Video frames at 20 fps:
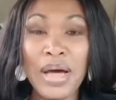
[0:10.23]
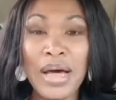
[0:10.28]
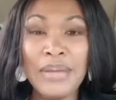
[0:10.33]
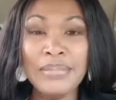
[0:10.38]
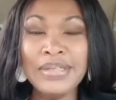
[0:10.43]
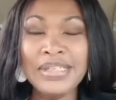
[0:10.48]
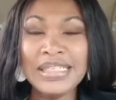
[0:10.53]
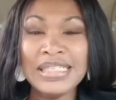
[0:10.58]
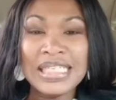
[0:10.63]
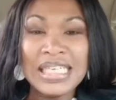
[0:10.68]
I'm
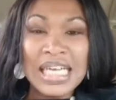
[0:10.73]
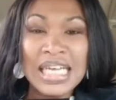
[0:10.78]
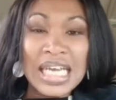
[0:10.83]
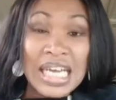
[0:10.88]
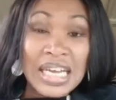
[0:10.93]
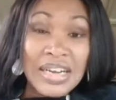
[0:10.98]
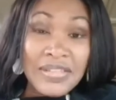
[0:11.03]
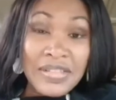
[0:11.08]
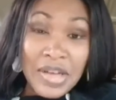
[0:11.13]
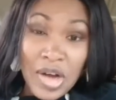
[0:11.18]
just sitting here
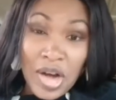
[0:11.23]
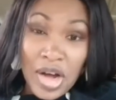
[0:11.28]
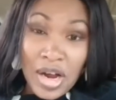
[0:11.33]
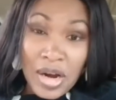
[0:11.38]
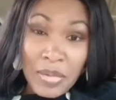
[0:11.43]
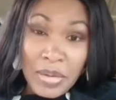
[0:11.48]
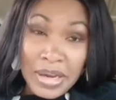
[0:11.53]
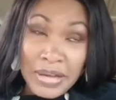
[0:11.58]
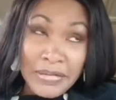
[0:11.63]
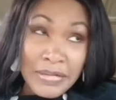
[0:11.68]
in the car
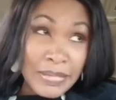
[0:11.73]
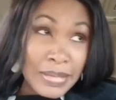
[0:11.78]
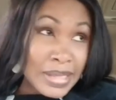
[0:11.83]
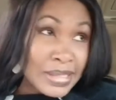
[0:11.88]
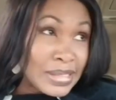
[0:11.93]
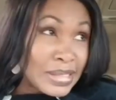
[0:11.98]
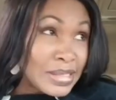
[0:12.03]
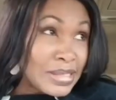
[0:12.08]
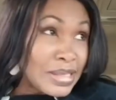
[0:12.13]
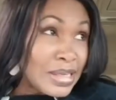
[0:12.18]
waiting for my
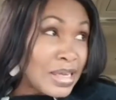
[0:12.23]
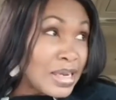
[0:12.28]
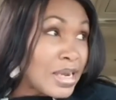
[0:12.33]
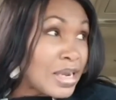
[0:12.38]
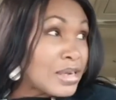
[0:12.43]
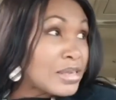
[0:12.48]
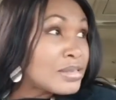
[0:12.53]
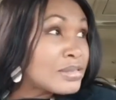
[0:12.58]
son to get out of